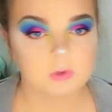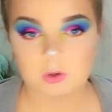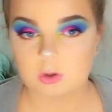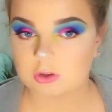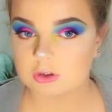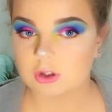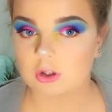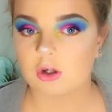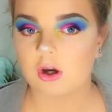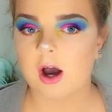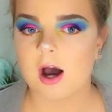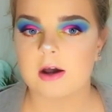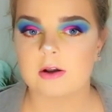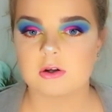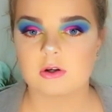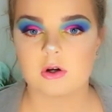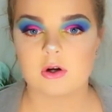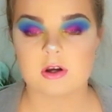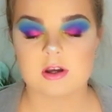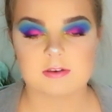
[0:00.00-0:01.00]
Also, I
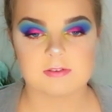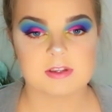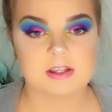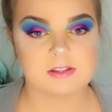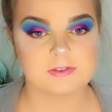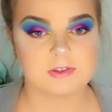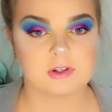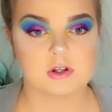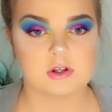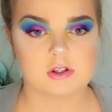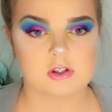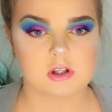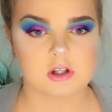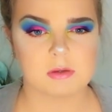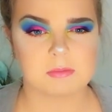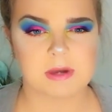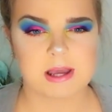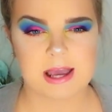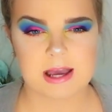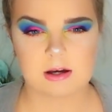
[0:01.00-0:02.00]
don't know if this video is going
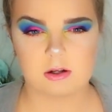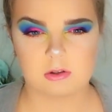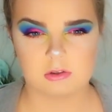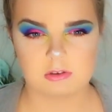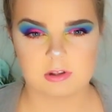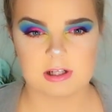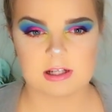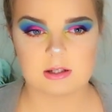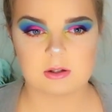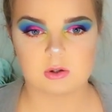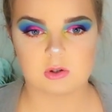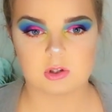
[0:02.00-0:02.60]
to be out already